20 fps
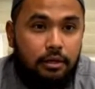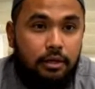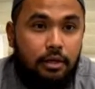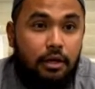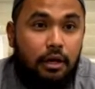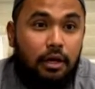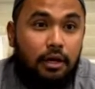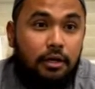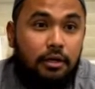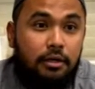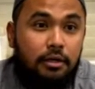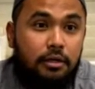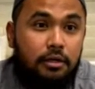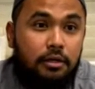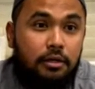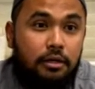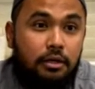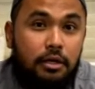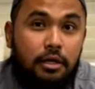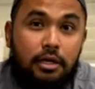What
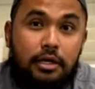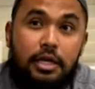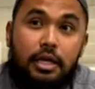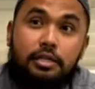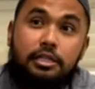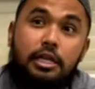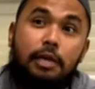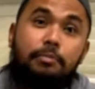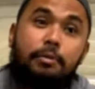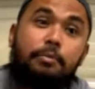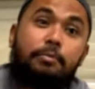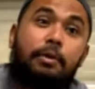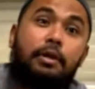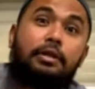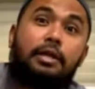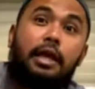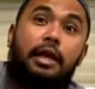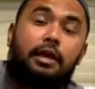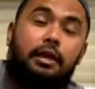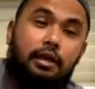kind of drama? Yeah, some people
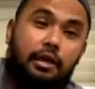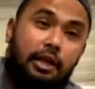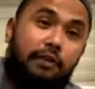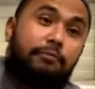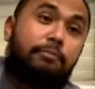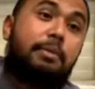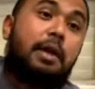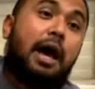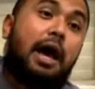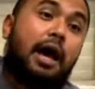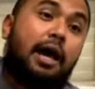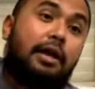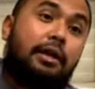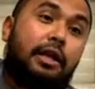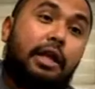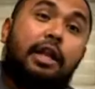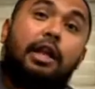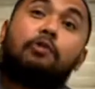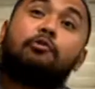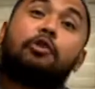they left behind,
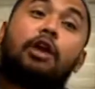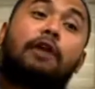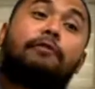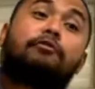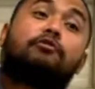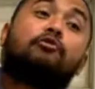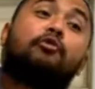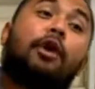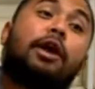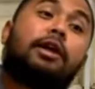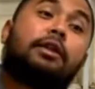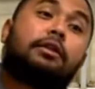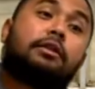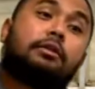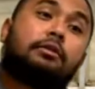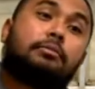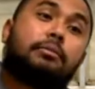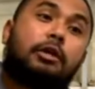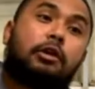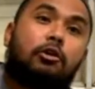and then we have to wait
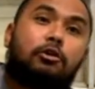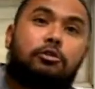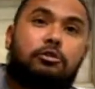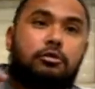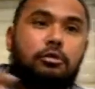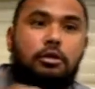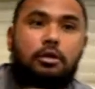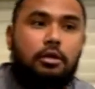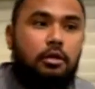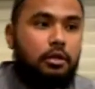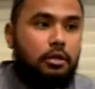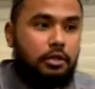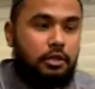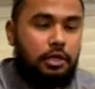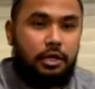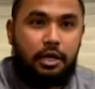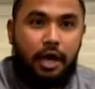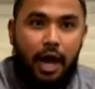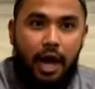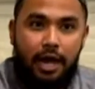because the
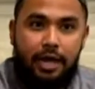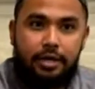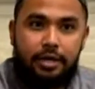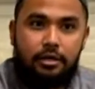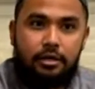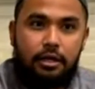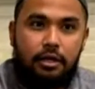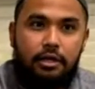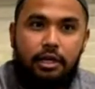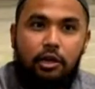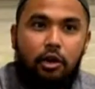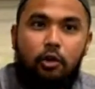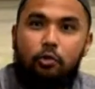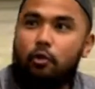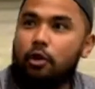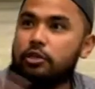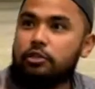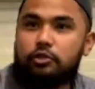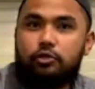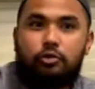guide, yeah, they don't
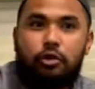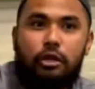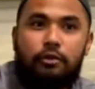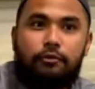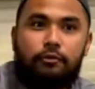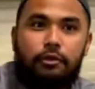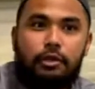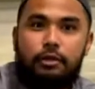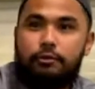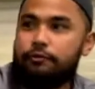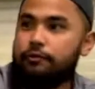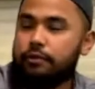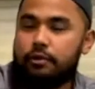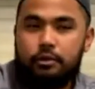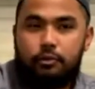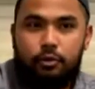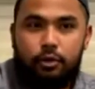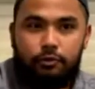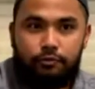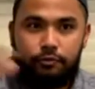want to leave. If
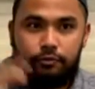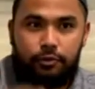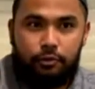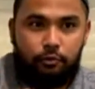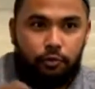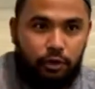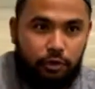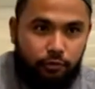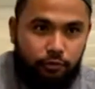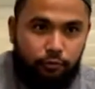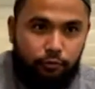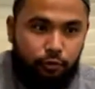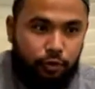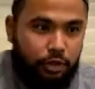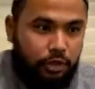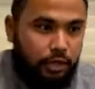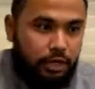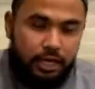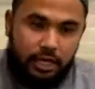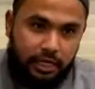
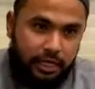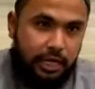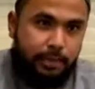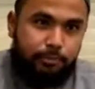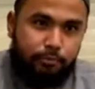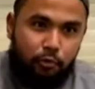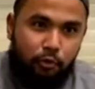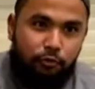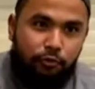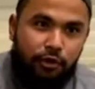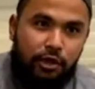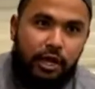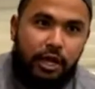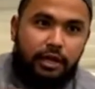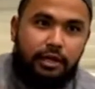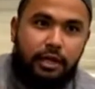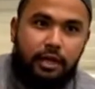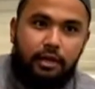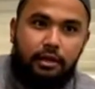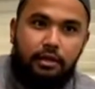we keep moving
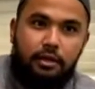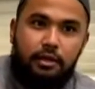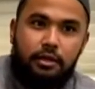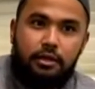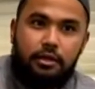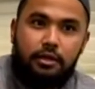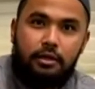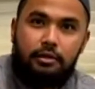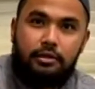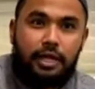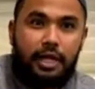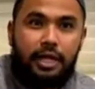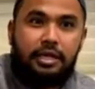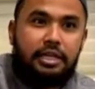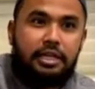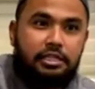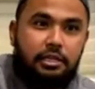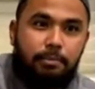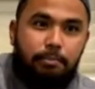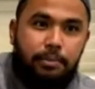and then they
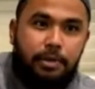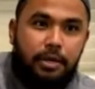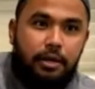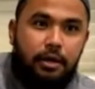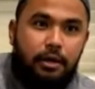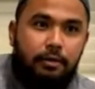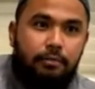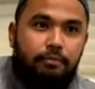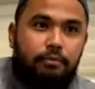disappear,